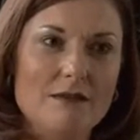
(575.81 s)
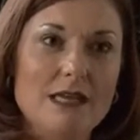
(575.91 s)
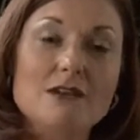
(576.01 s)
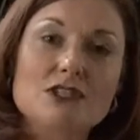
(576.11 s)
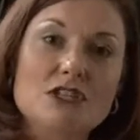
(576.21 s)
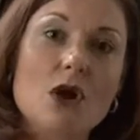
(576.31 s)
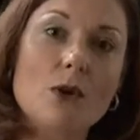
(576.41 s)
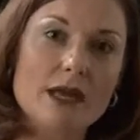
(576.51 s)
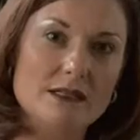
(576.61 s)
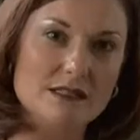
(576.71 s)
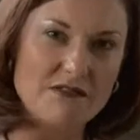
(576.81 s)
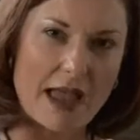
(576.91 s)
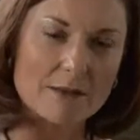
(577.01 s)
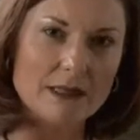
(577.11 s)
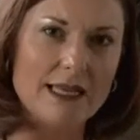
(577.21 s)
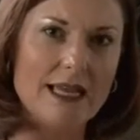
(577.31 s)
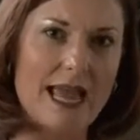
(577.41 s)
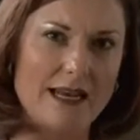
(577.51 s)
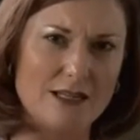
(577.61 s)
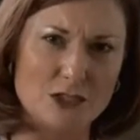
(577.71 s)
get to know his family
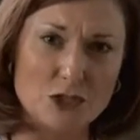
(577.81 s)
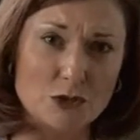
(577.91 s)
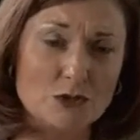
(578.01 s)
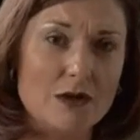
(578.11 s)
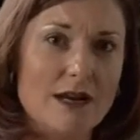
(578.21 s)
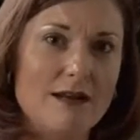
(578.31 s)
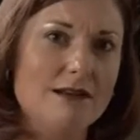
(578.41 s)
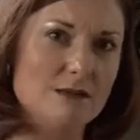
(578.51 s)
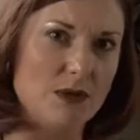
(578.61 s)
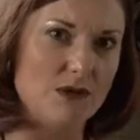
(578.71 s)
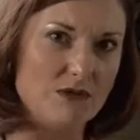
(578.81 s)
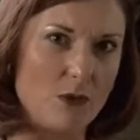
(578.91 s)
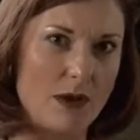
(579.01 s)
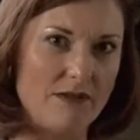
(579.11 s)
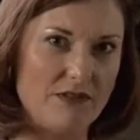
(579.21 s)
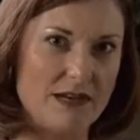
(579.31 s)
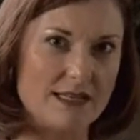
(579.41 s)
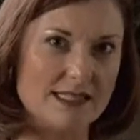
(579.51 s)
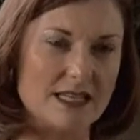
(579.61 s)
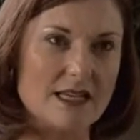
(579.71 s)
and his children and his beautiful wife,
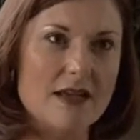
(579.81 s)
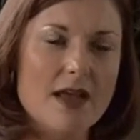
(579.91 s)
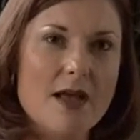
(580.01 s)
Vanessa,